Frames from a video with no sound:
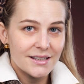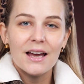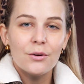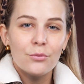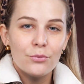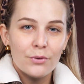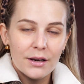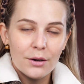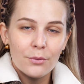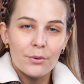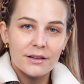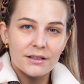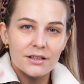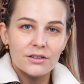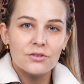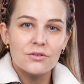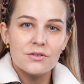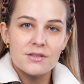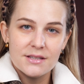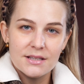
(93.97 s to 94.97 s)
I really
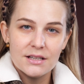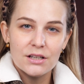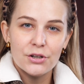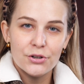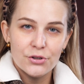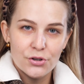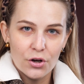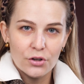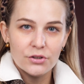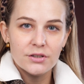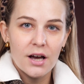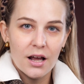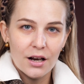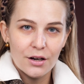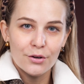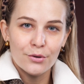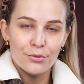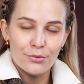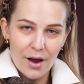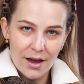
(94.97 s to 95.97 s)
wanted concealer, not color
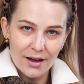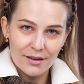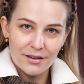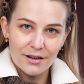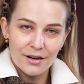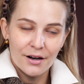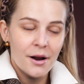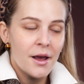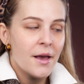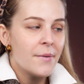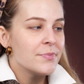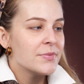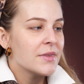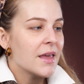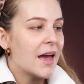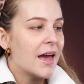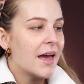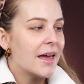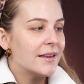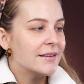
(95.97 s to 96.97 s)
corrector,
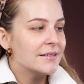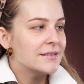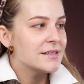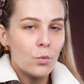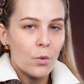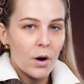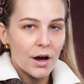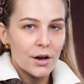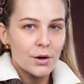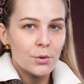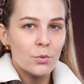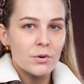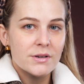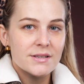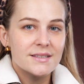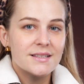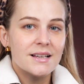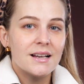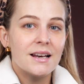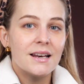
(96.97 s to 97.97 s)
and one
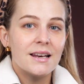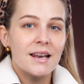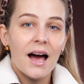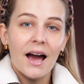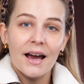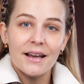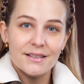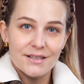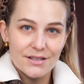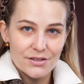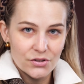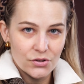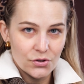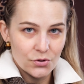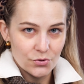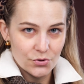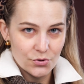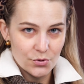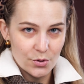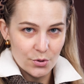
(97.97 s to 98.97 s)
was the lightest
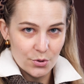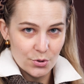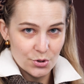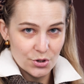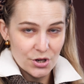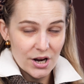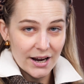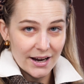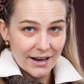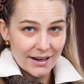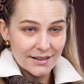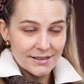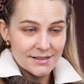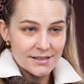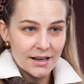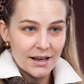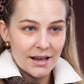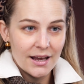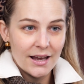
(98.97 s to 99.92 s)
neutral shade,